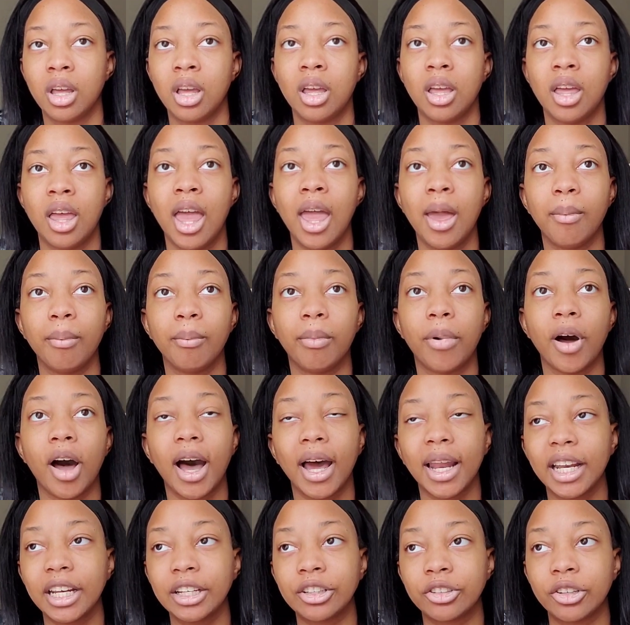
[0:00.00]
him
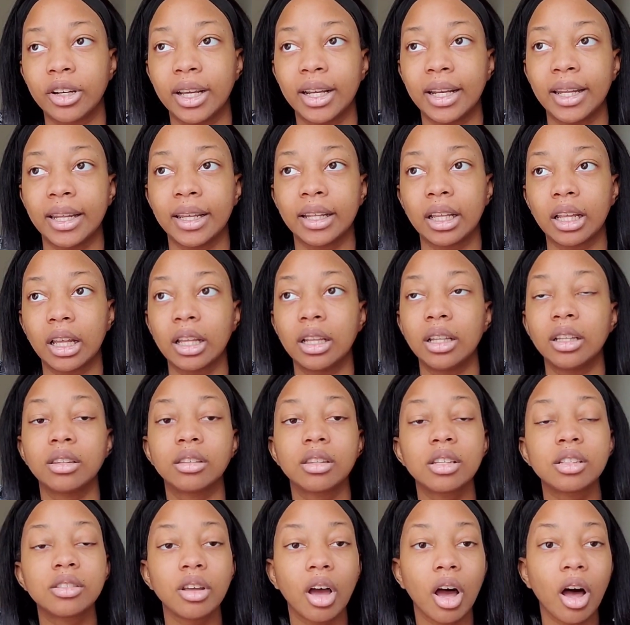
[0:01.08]
potty training. The
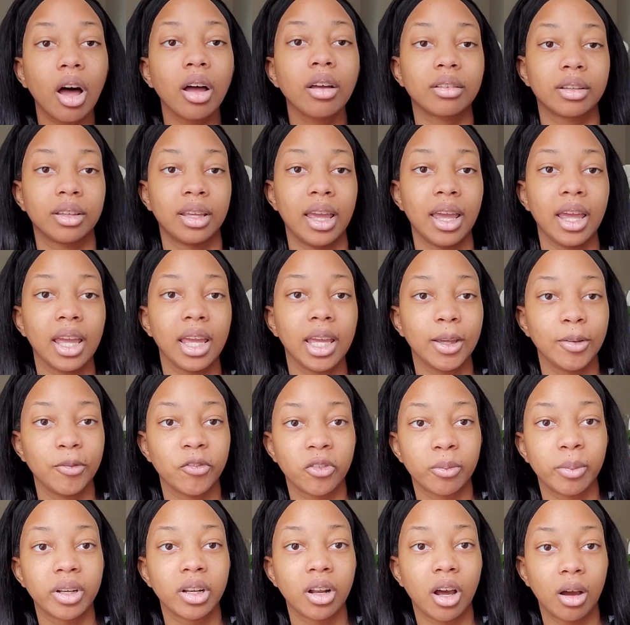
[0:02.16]
dog came
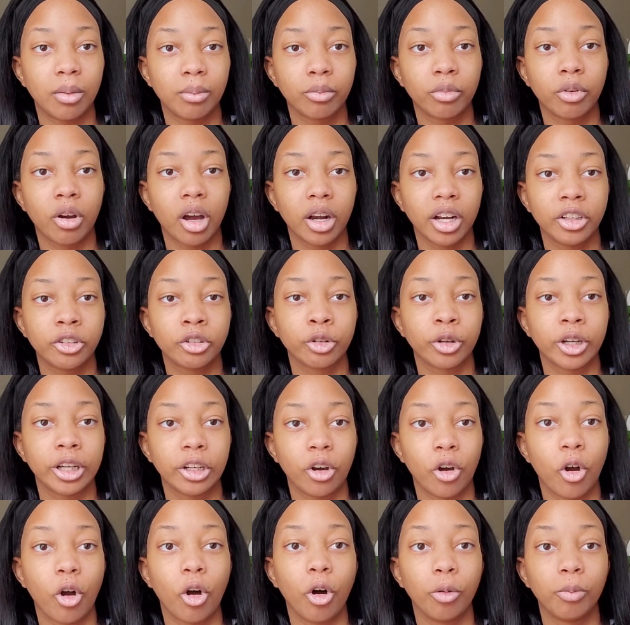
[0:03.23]
from a non-potty trained
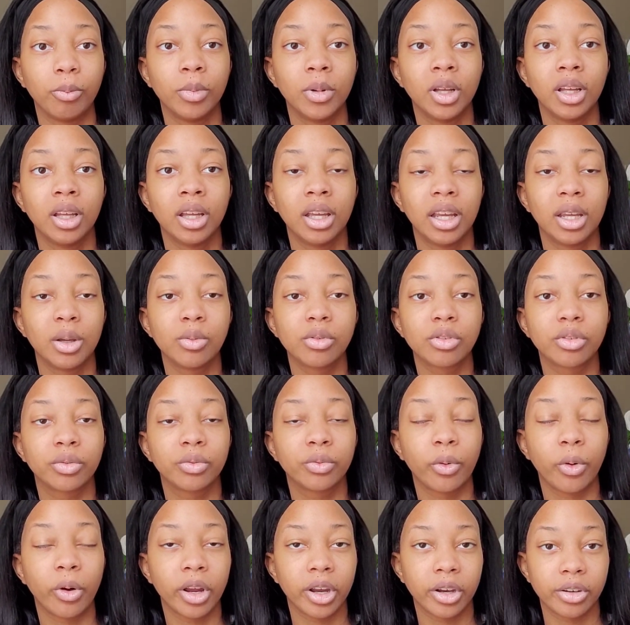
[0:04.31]
home. He was
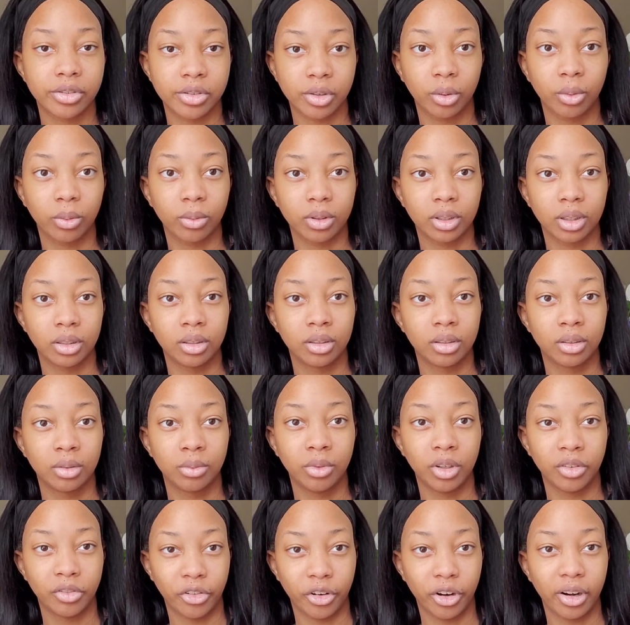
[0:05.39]
4 years old.
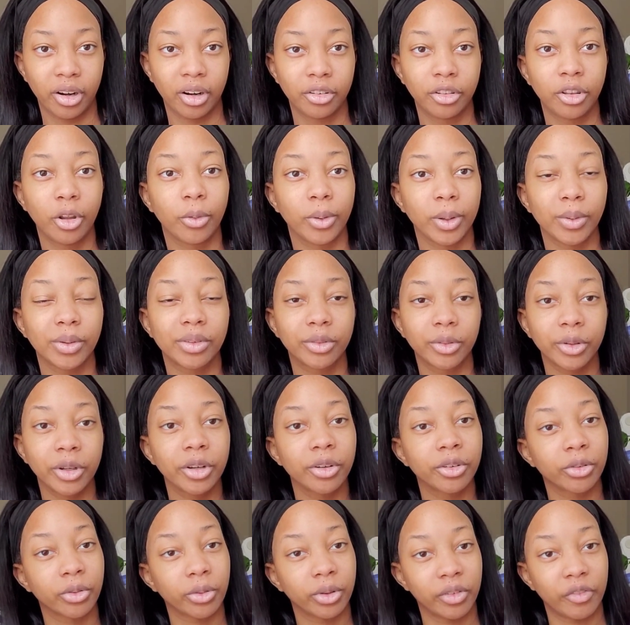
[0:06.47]
He was 3
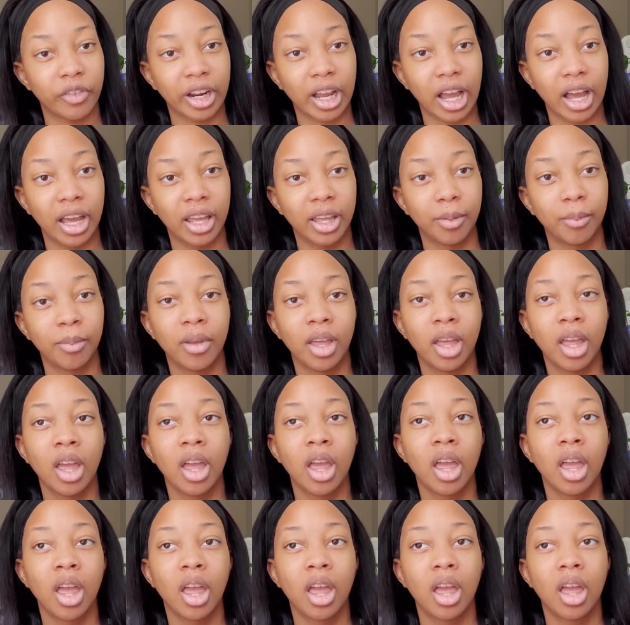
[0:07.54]
years old whenever I got him.
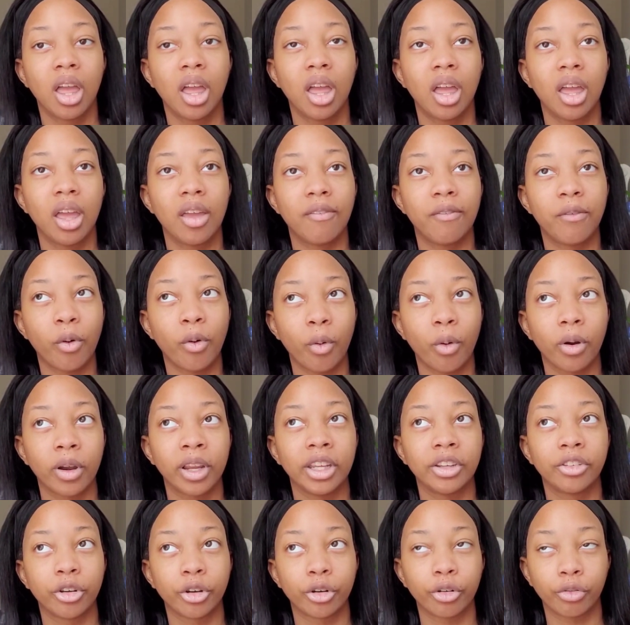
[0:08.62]
At 4, he
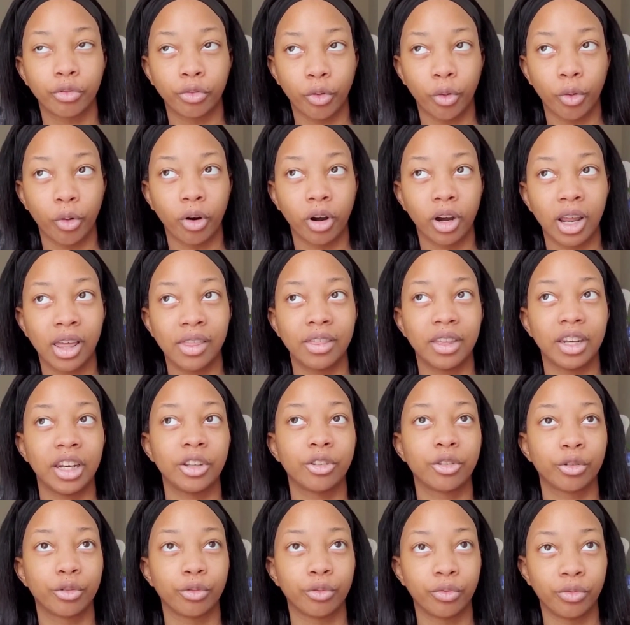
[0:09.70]
turned 4, and then he
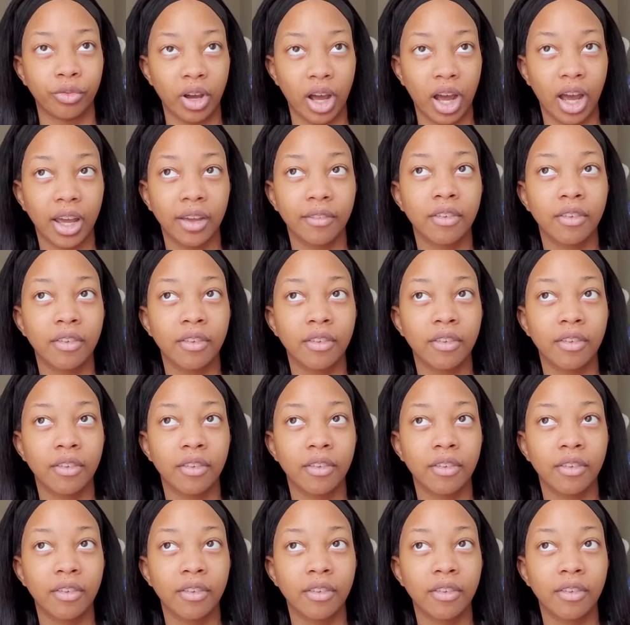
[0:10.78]
turned 5.